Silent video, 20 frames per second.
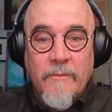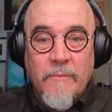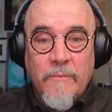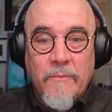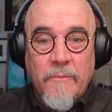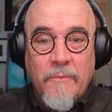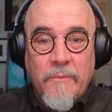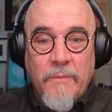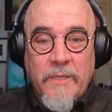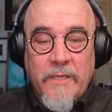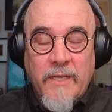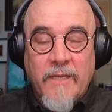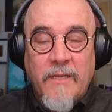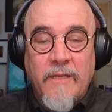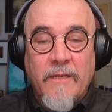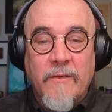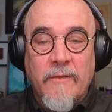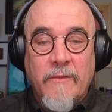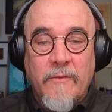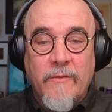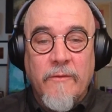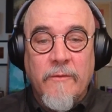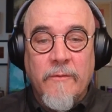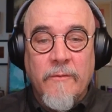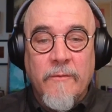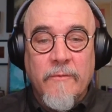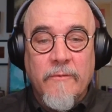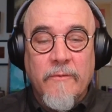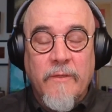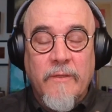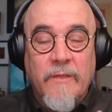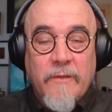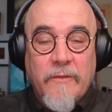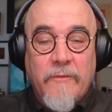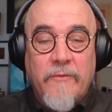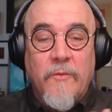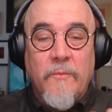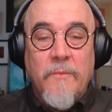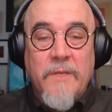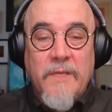beginning to, at least
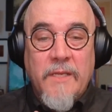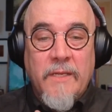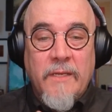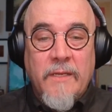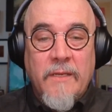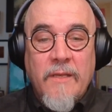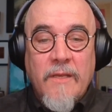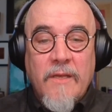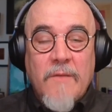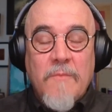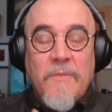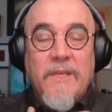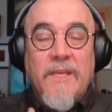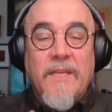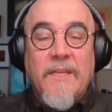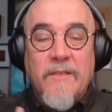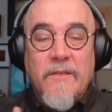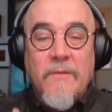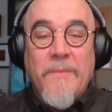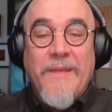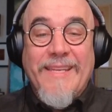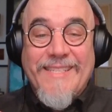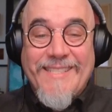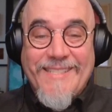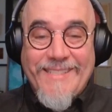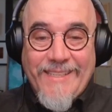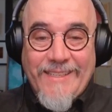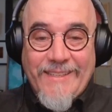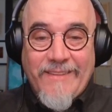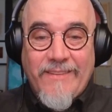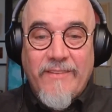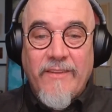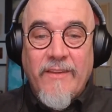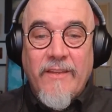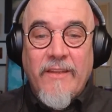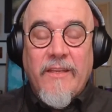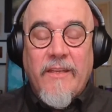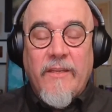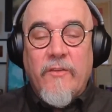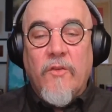for me, beginning to make sense
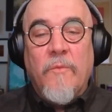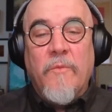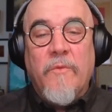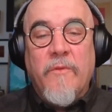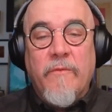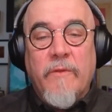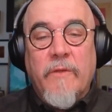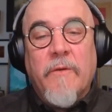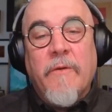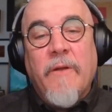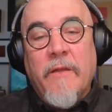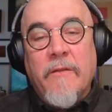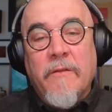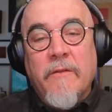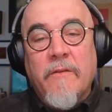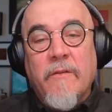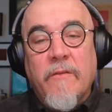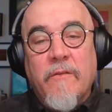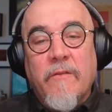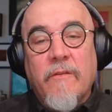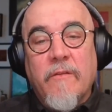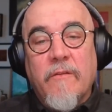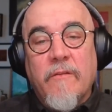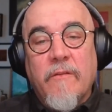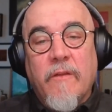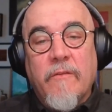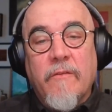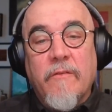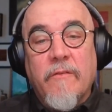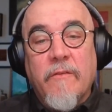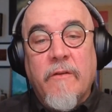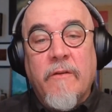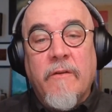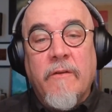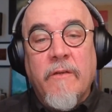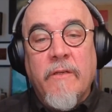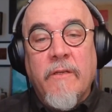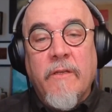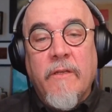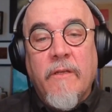in terms of the groundedness that's
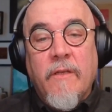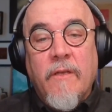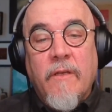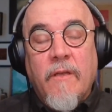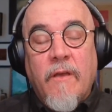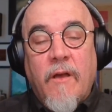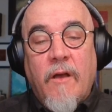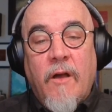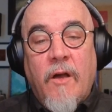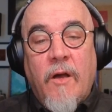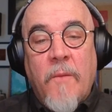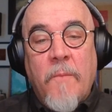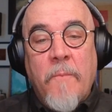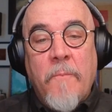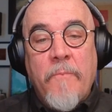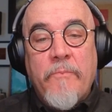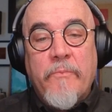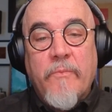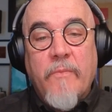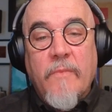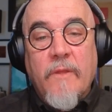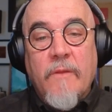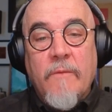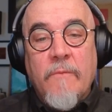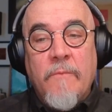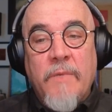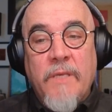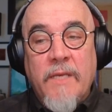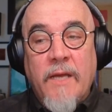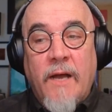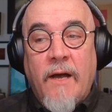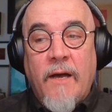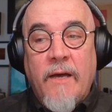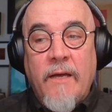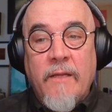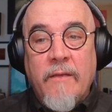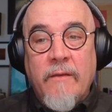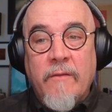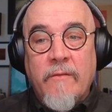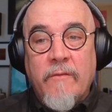necessary
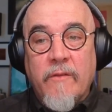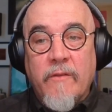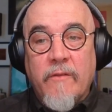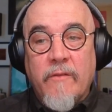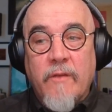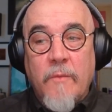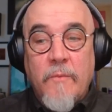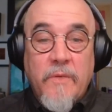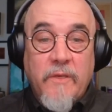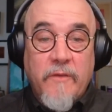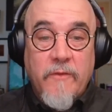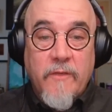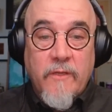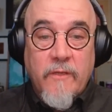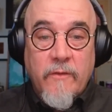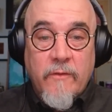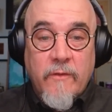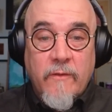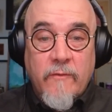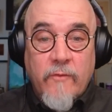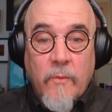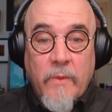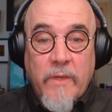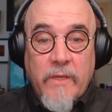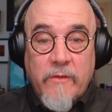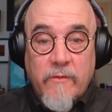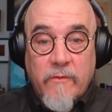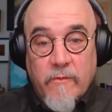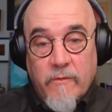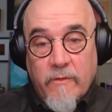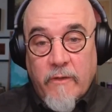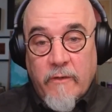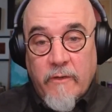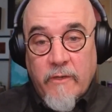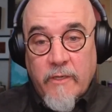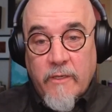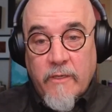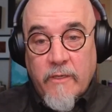beyond just epiphanies and information sharing.